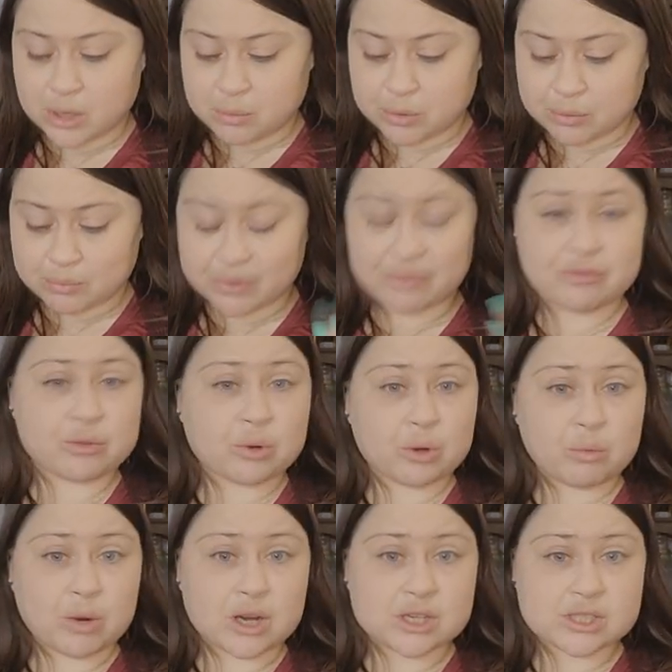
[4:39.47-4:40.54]
put my floor
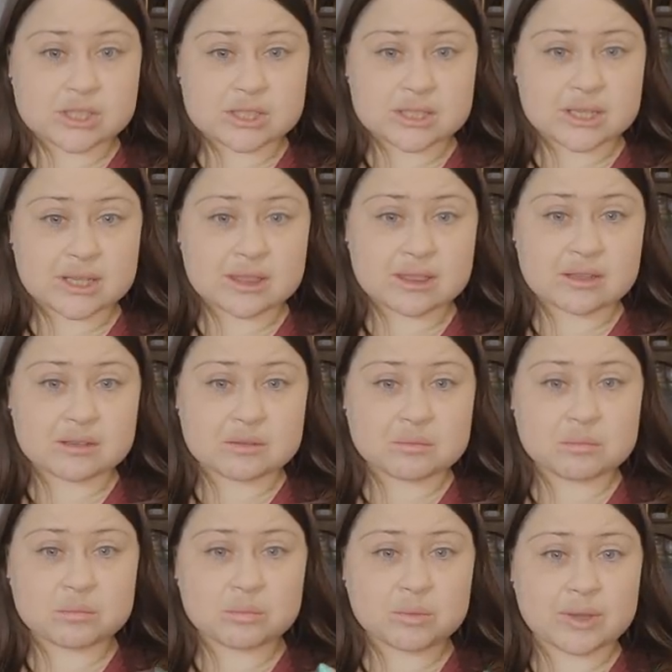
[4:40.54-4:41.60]
washes in
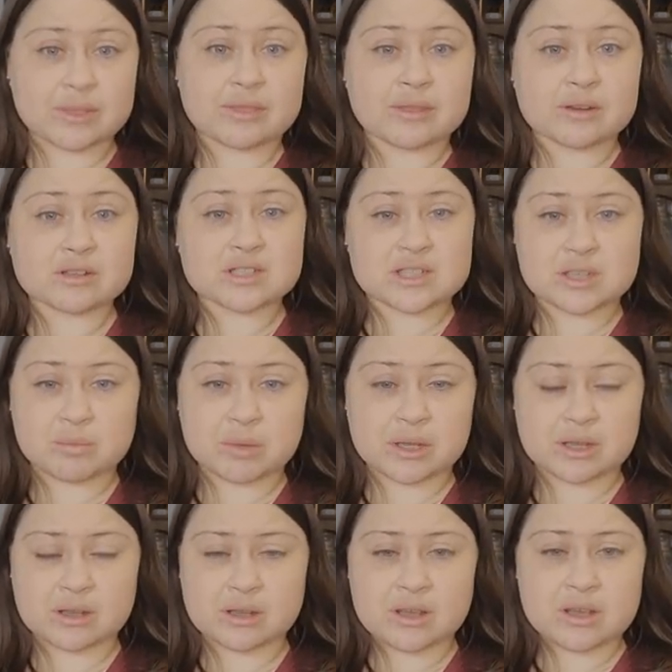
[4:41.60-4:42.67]
them when they're
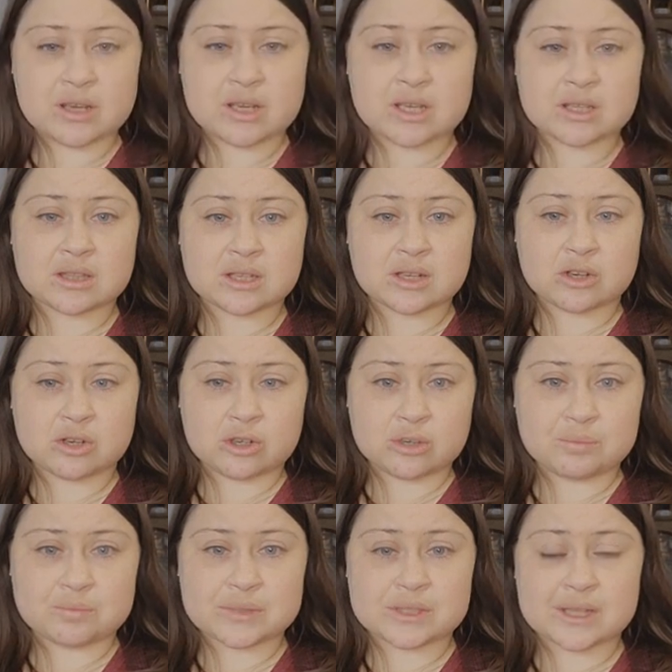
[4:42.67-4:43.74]
steeping in the
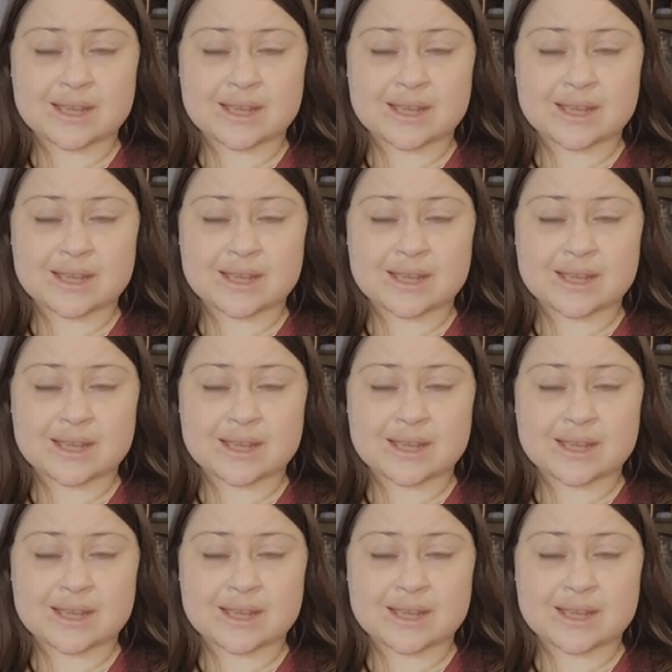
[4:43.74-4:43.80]
herbs,